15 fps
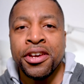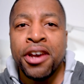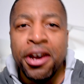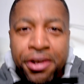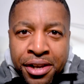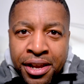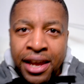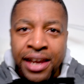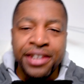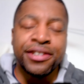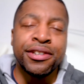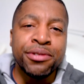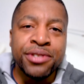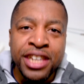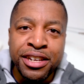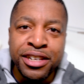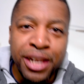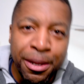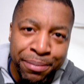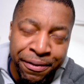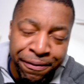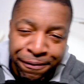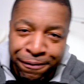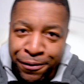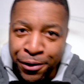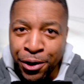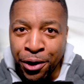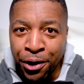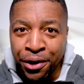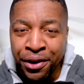Okay, so tip number
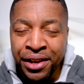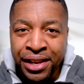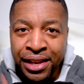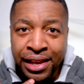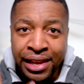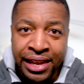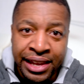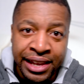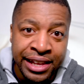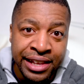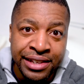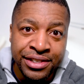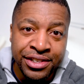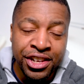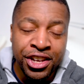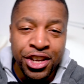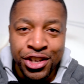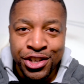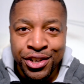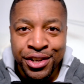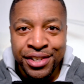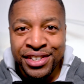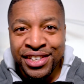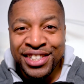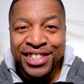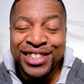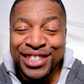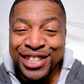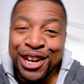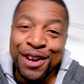4 is, this is
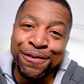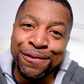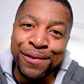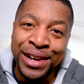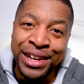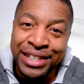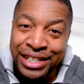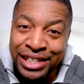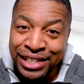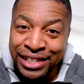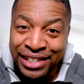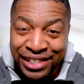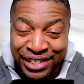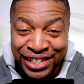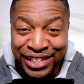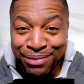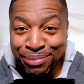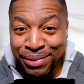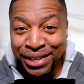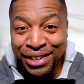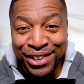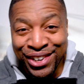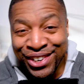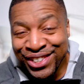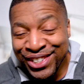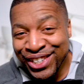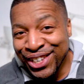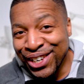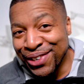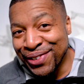a tough one. It's going to be an
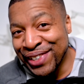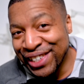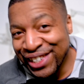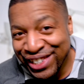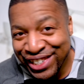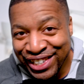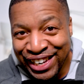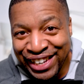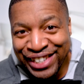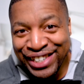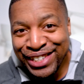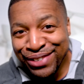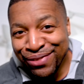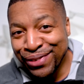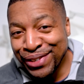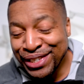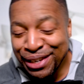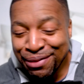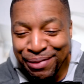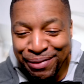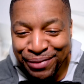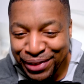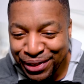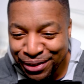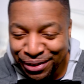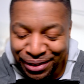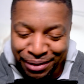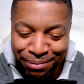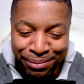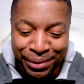ongoing challenge for some of you,
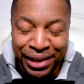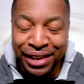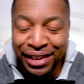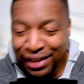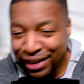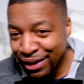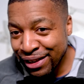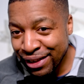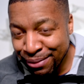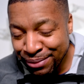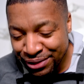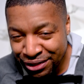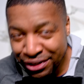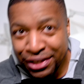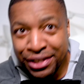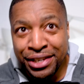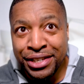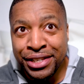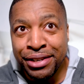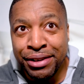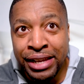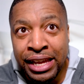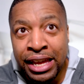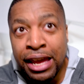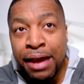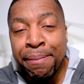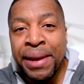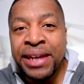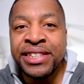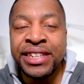but I'm sure you can do it.
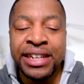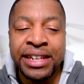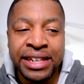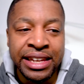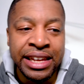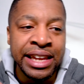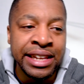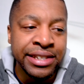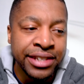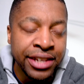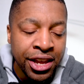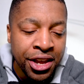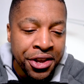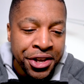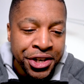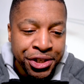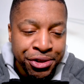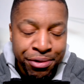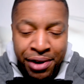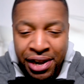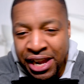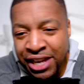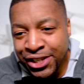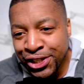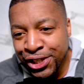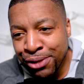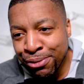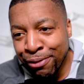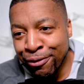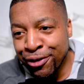Basically, it's try and
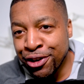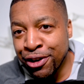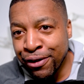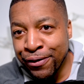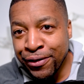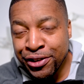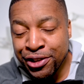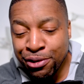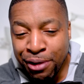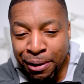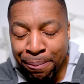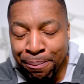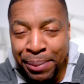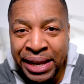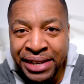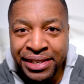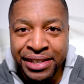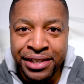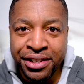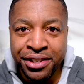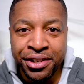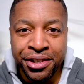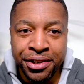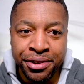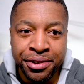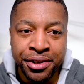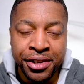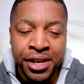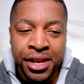shoot with photographers who are better than you,